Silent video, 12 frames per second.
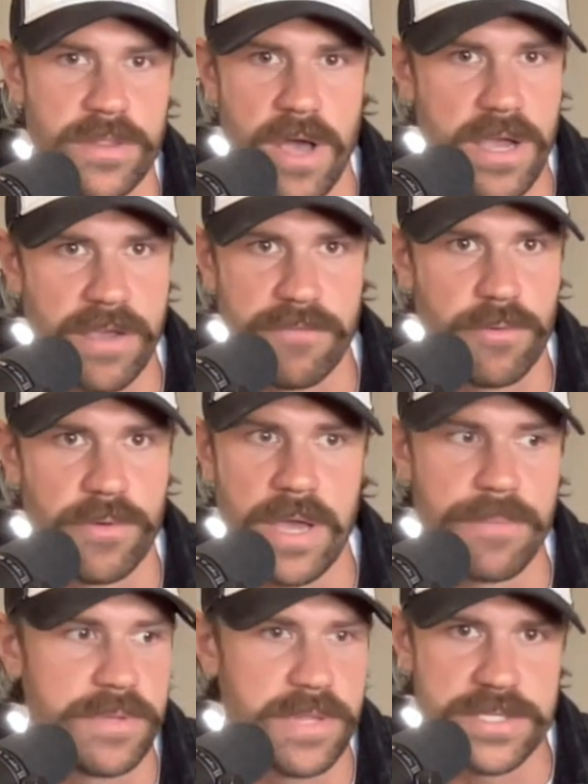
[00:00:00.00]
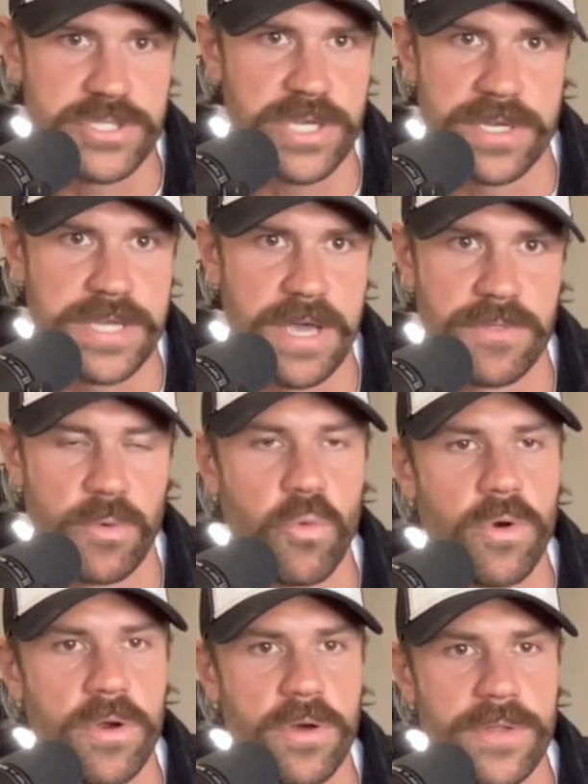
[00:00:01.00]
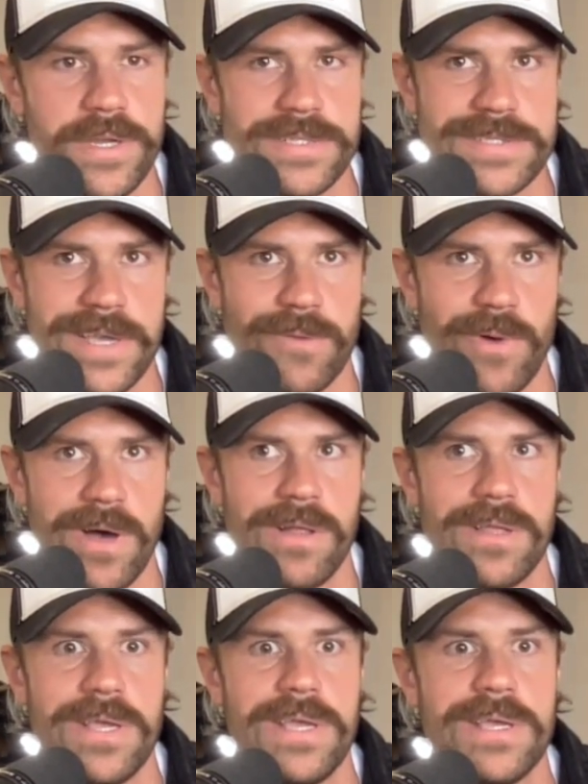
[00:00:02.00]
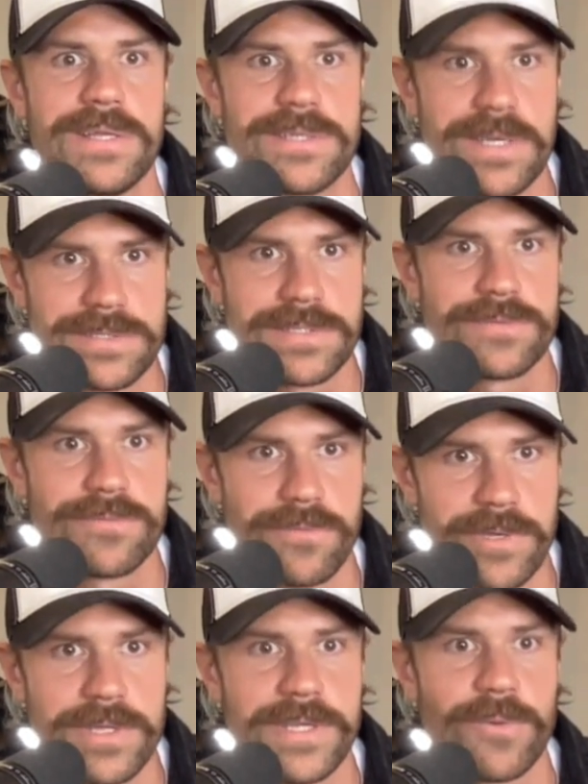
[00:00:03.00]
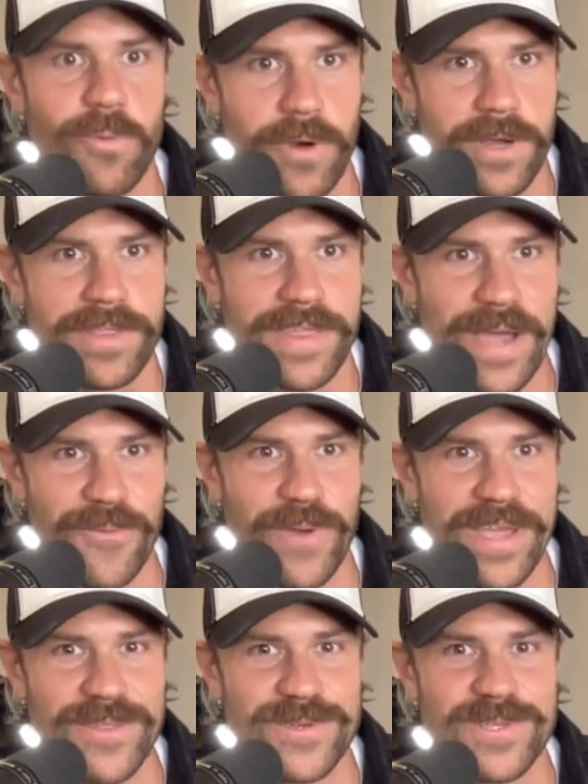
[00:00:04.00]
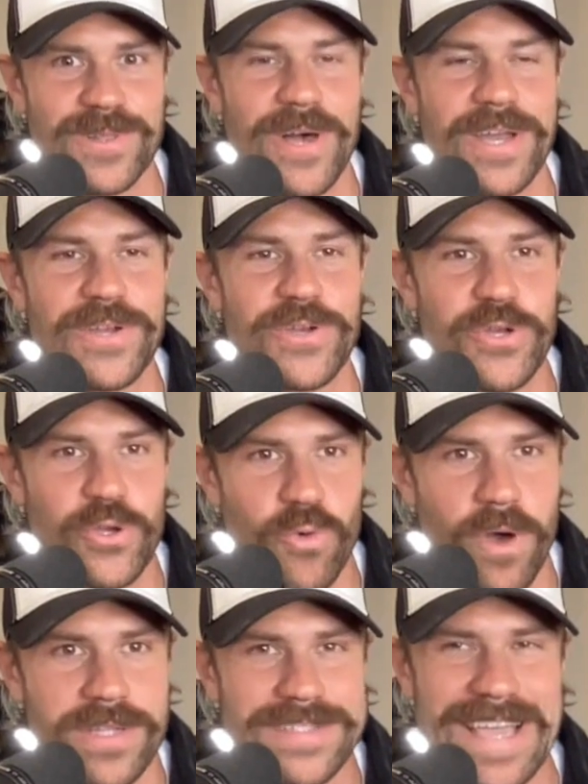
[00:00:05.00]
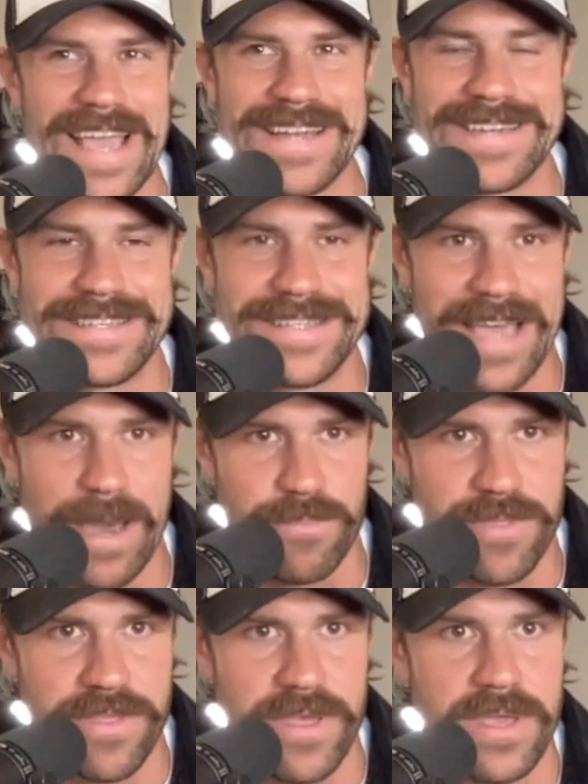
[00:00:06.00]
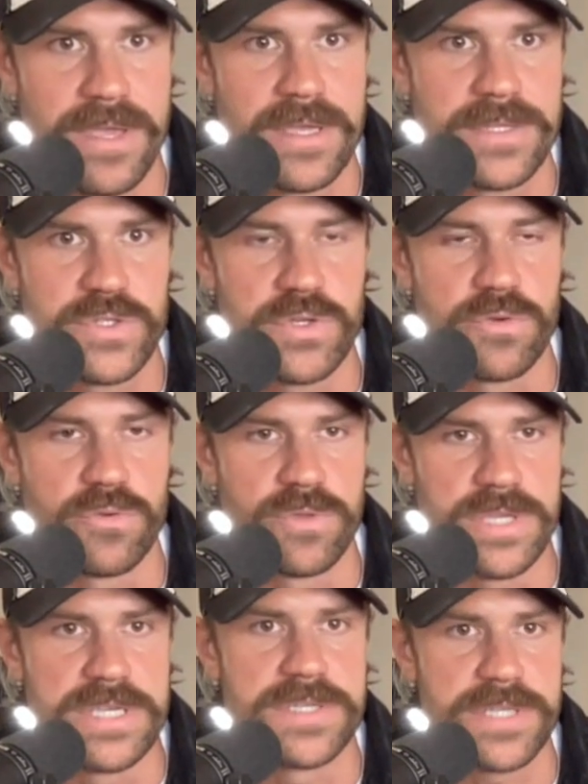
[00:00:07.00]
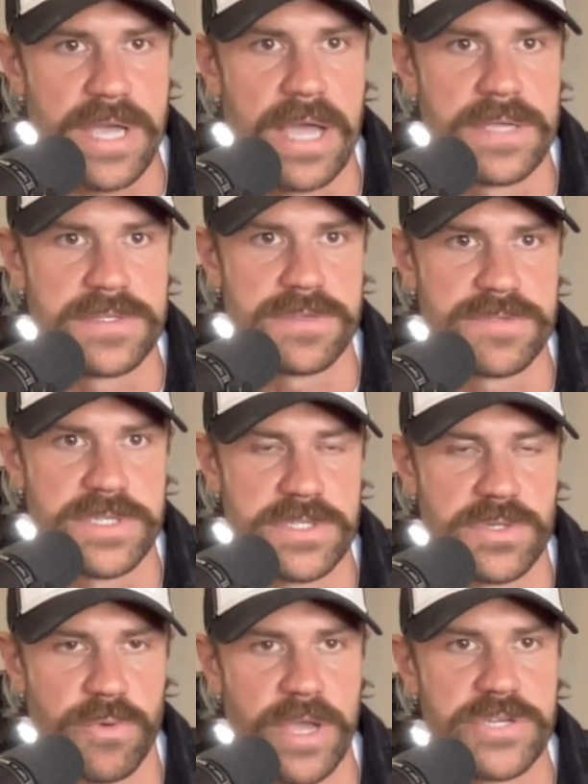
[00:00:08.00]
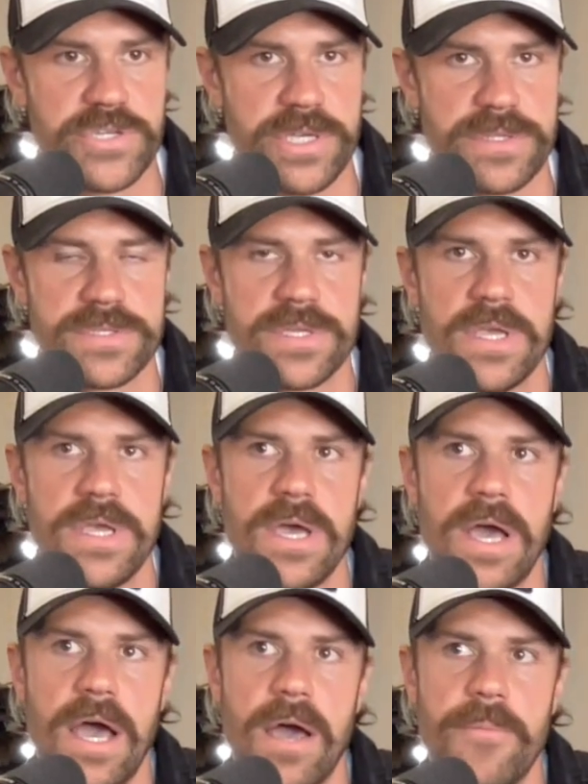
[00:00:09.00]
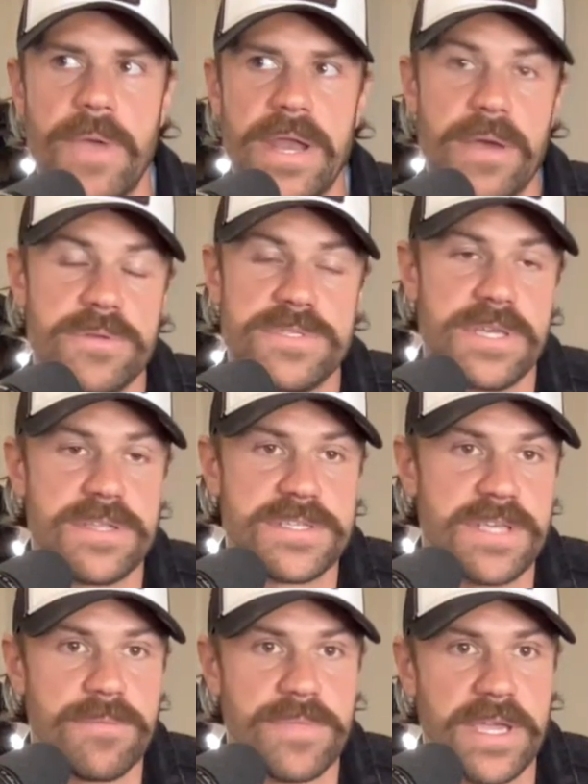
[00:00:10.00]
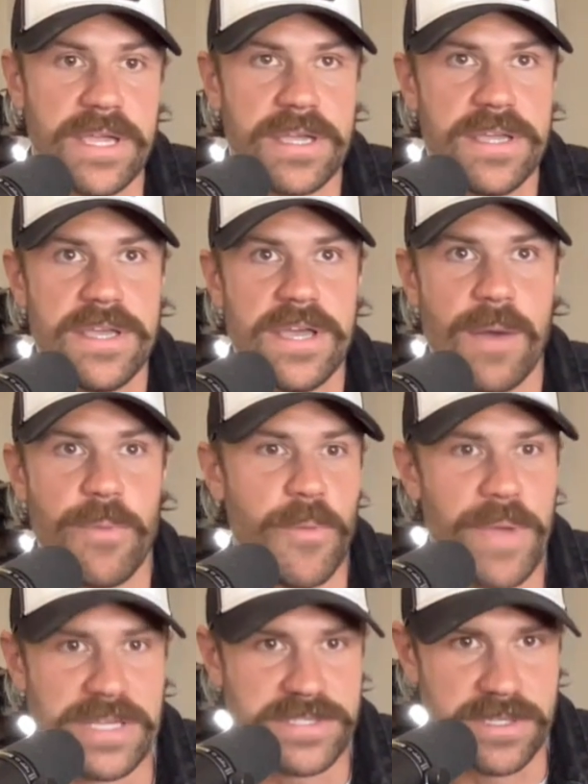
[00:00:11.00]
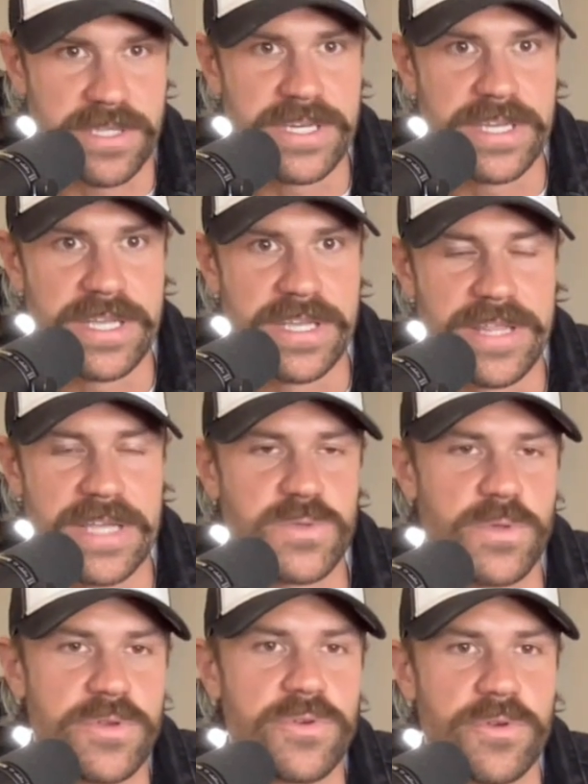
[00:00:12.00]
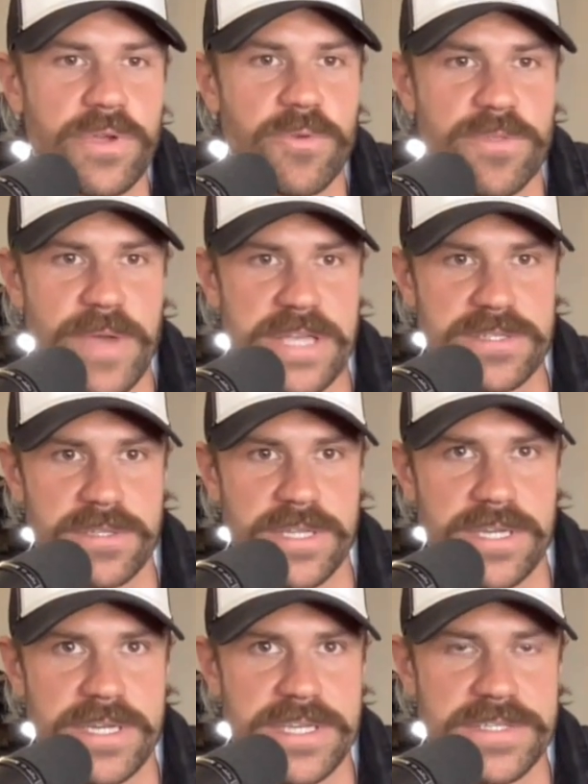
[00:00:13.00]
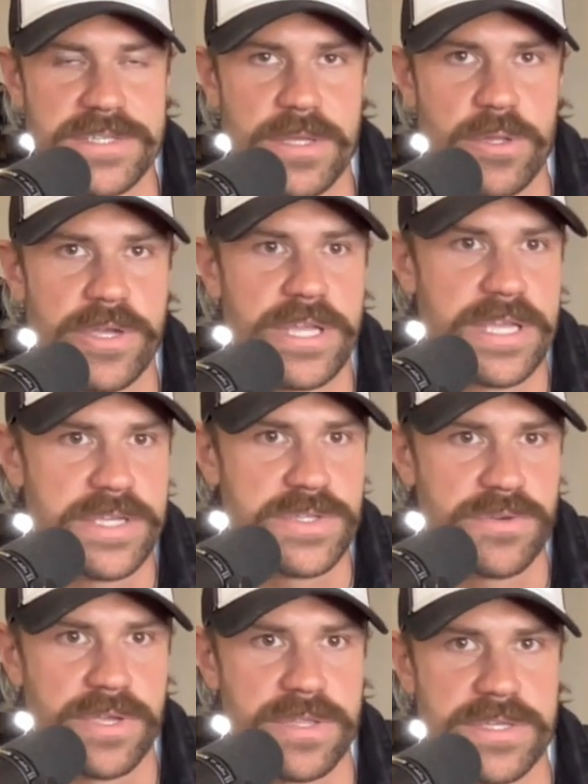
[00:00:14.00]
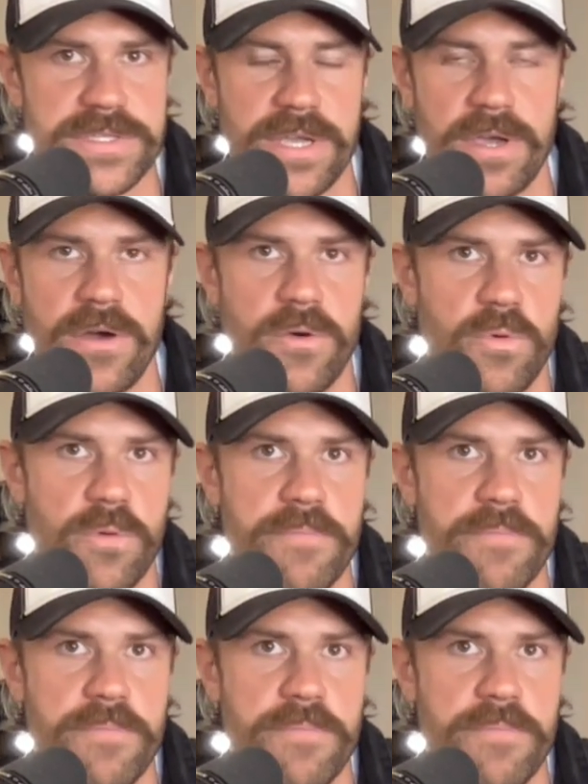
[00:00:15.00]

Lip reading: and lock everyone up and let's shut down the world. And it's like, well, doesn't really work that way. There's a lot of nuance and depth to these kinds of situations. And I would say the same thing about masculinity. That's what they're doing with masculinity, is they look at history and they say, oh, well,